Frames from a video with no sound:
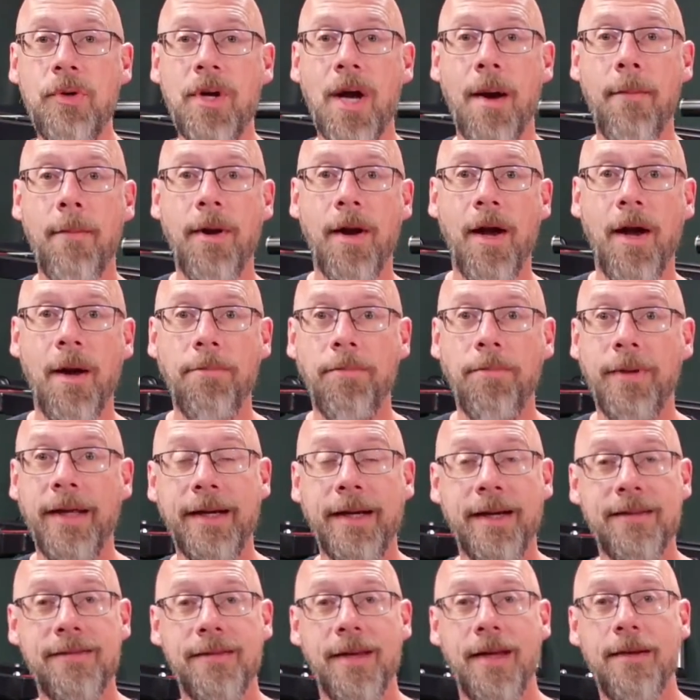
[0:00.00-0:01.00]
coming up,
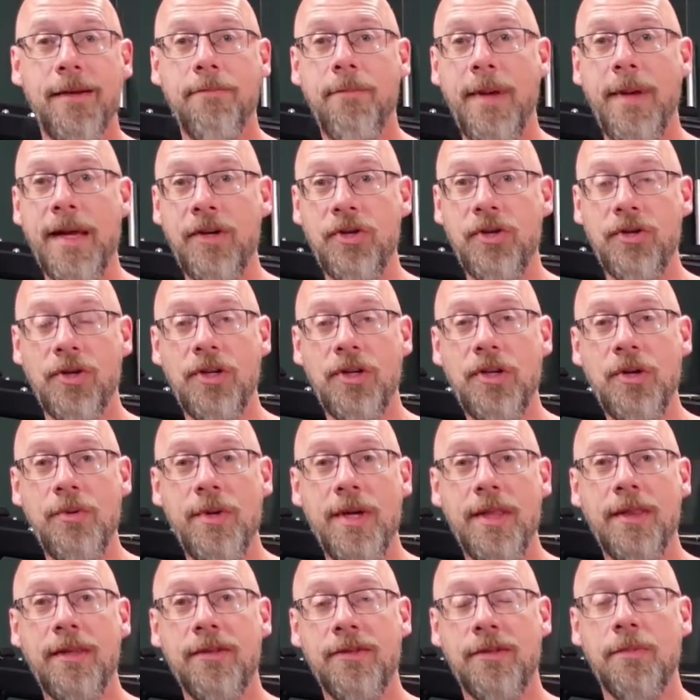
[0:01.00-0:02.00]
like I said, make sure you
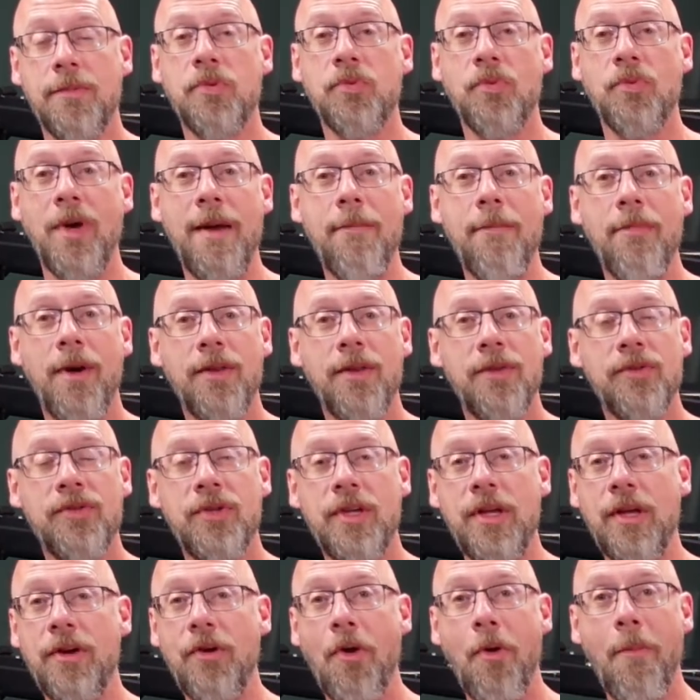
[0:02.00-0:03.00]
hit the subscribe button so
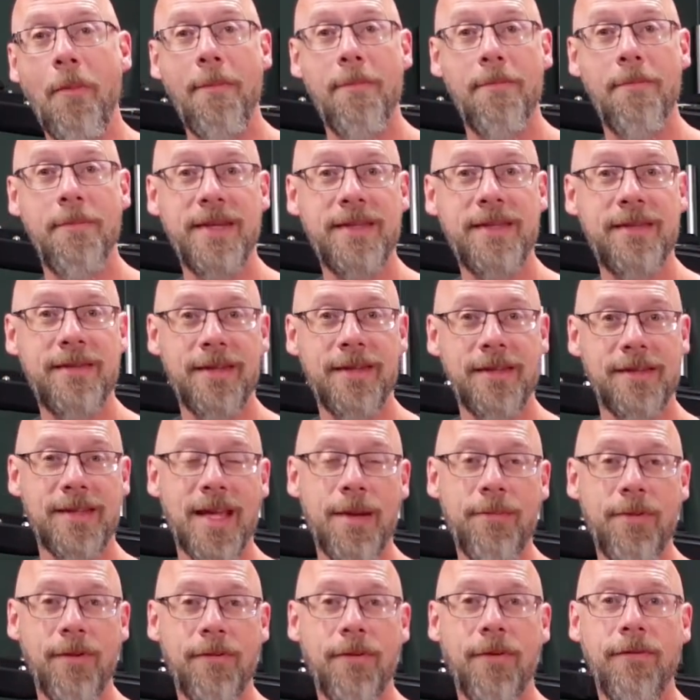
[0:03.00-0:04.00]
you don't miss this
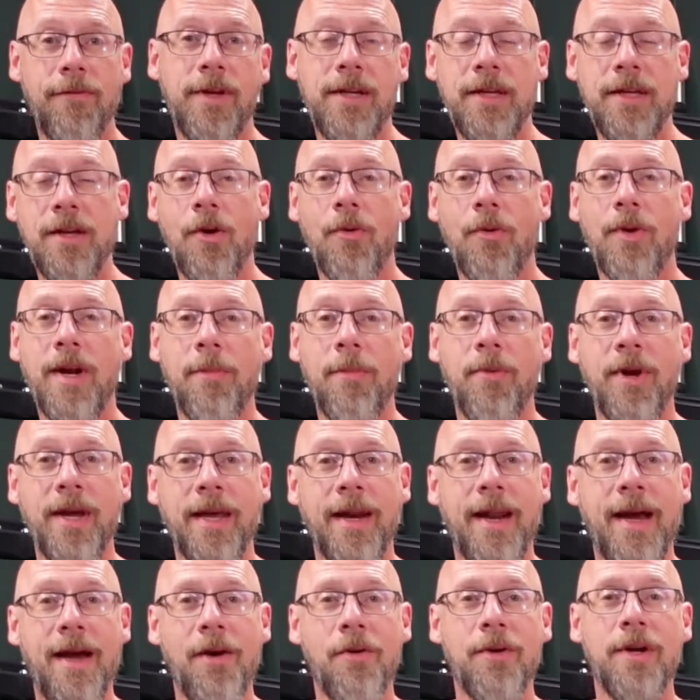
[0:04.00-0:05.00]
type of a video when I bring
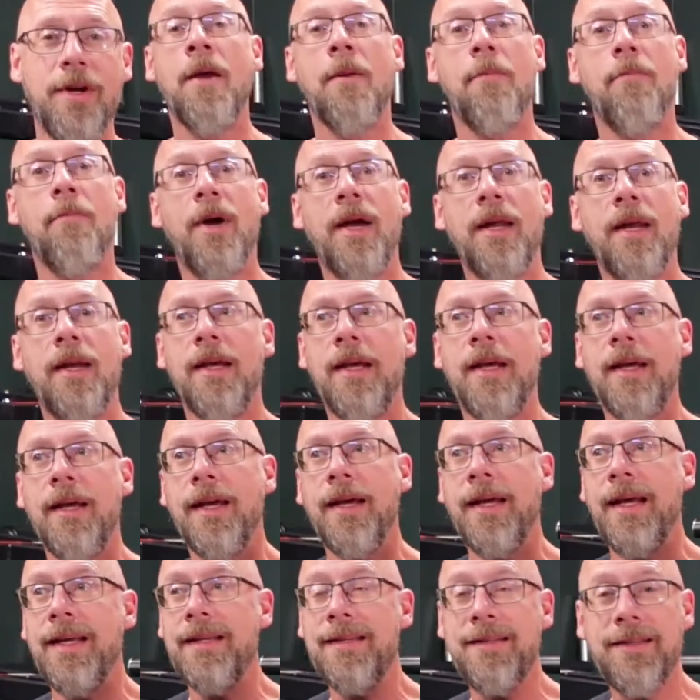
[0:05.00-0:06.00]
it out, but
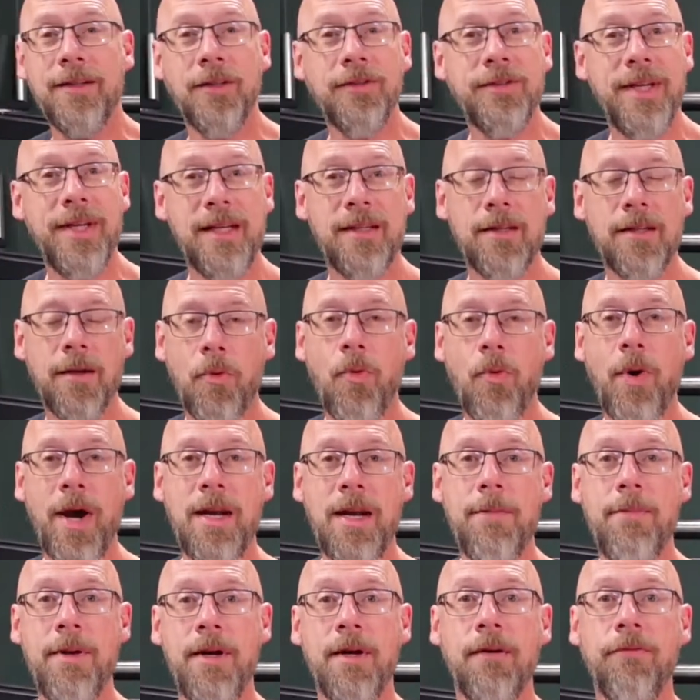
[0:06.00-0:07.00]
it still takes up quite
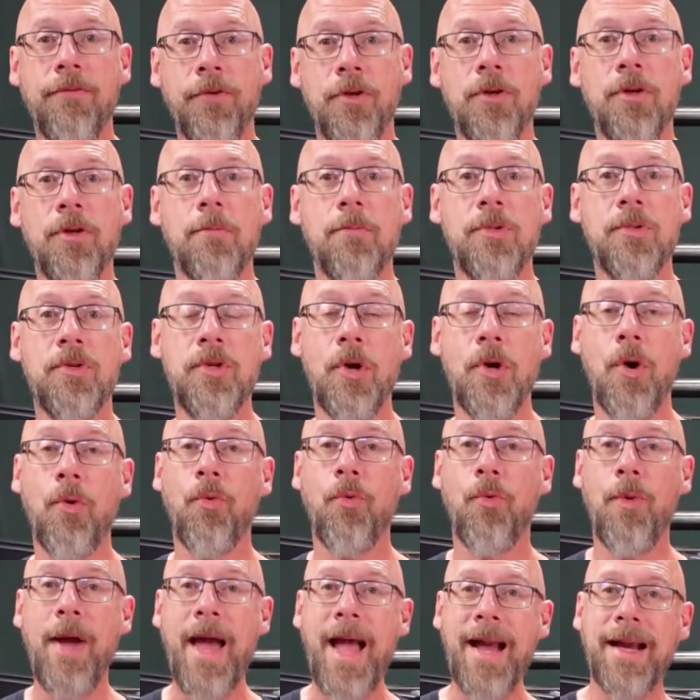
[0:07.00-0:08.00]
a bit of room. So
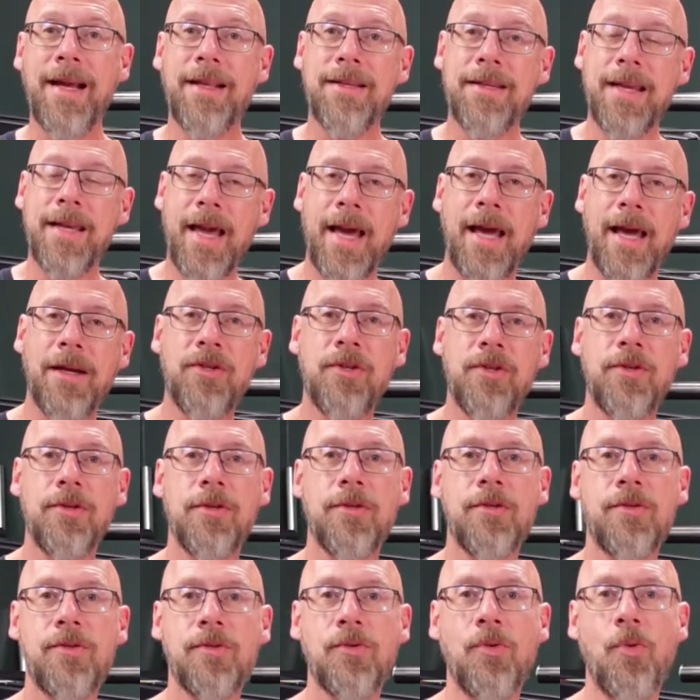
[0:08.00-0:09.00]
rack
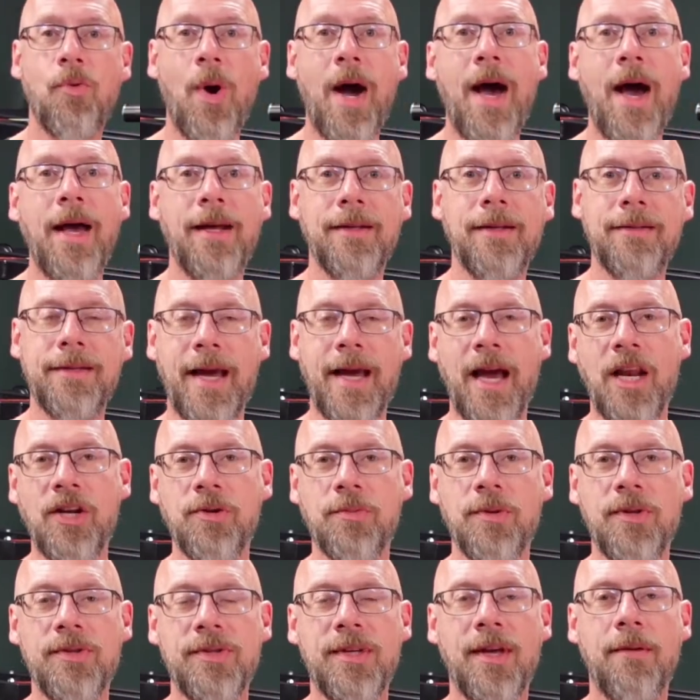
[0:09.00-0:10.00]
attached squat
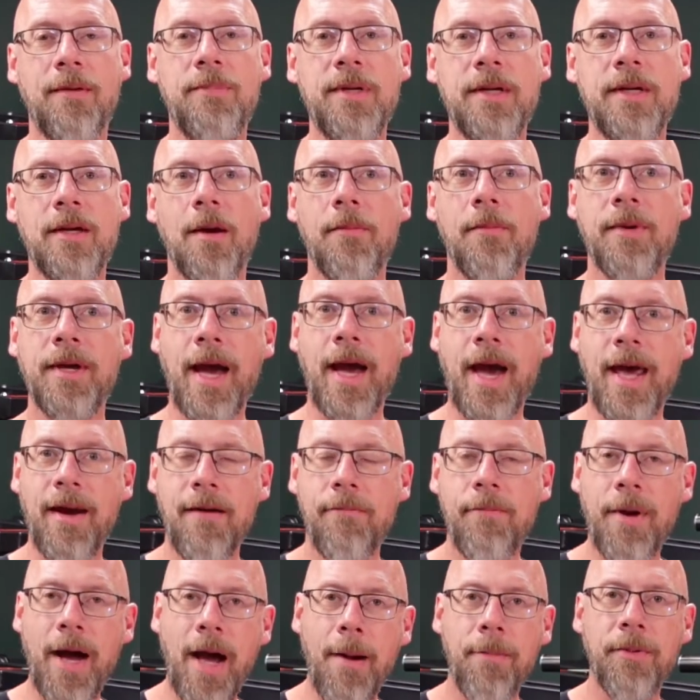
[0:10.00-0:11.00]
attachments have become kind
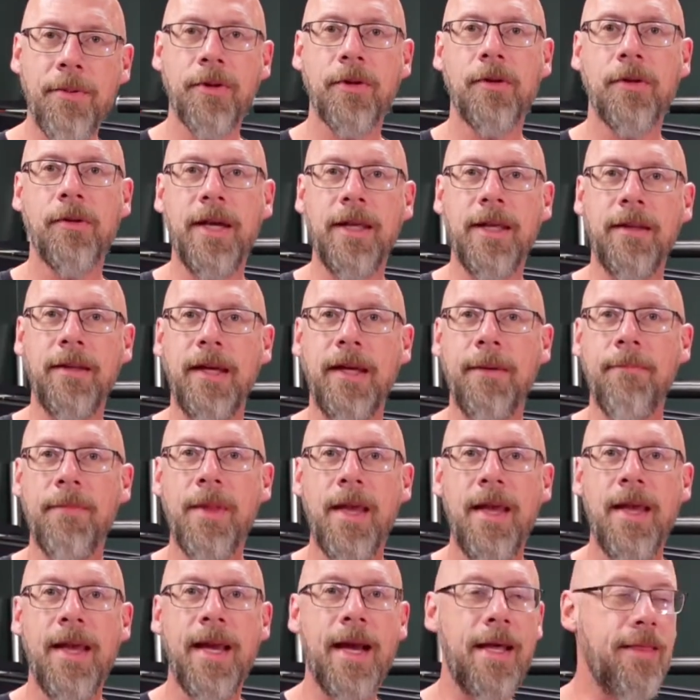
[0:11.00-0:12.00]
of popular lately.
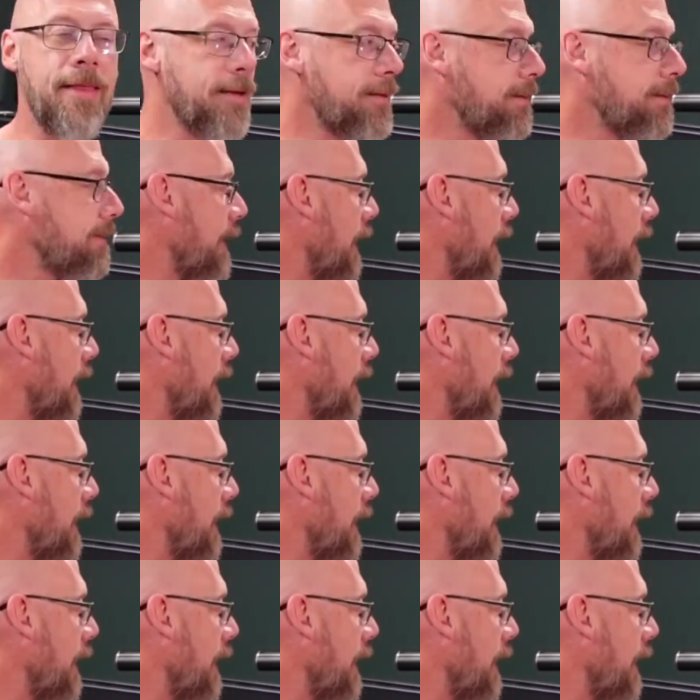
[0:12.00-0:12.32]
And this is